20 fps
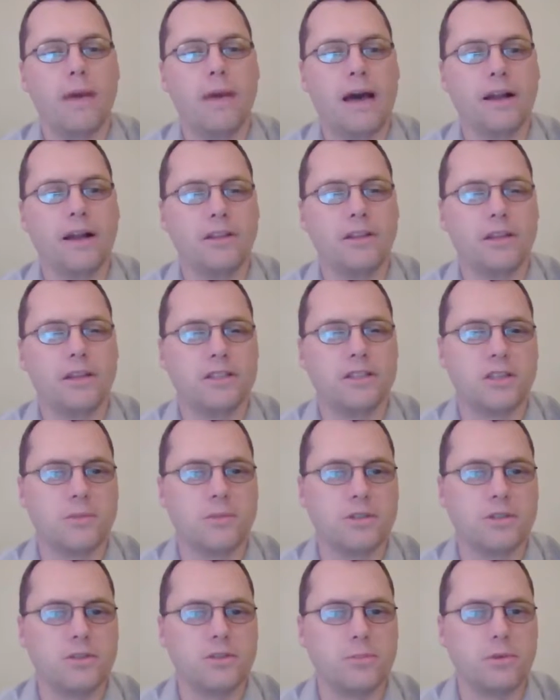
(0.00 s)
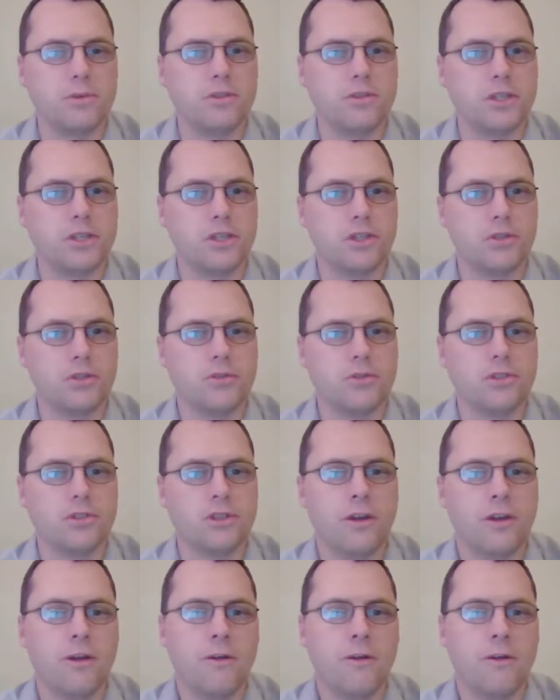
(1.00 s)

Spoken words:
battling substance abuse issues.